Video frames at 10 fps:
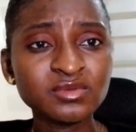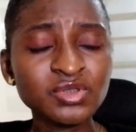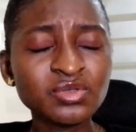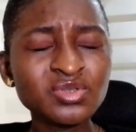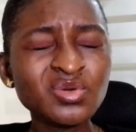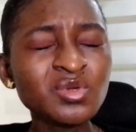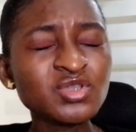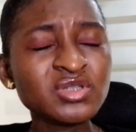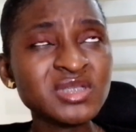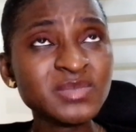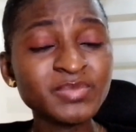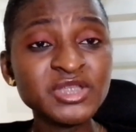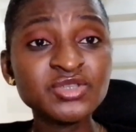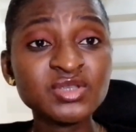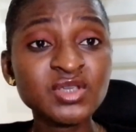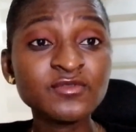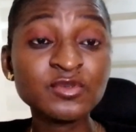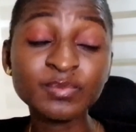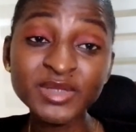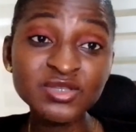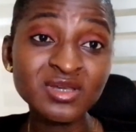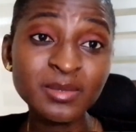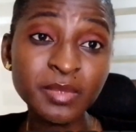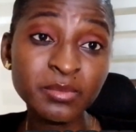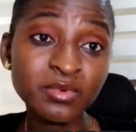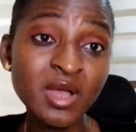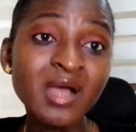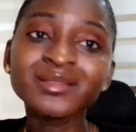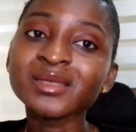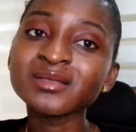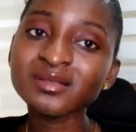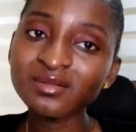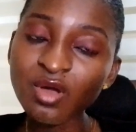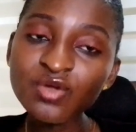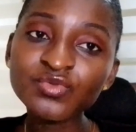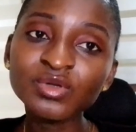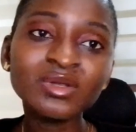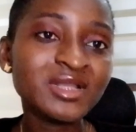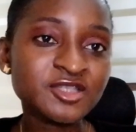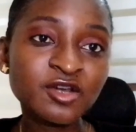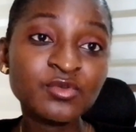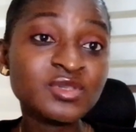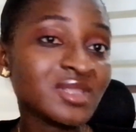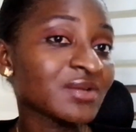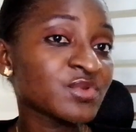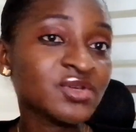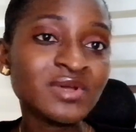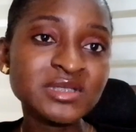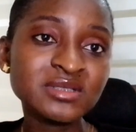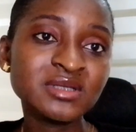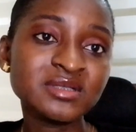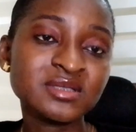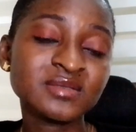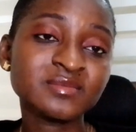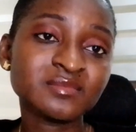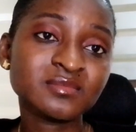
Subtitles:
You know, you don't want to displease yourself to please other people. Then in the long run or later on, you start regretting it.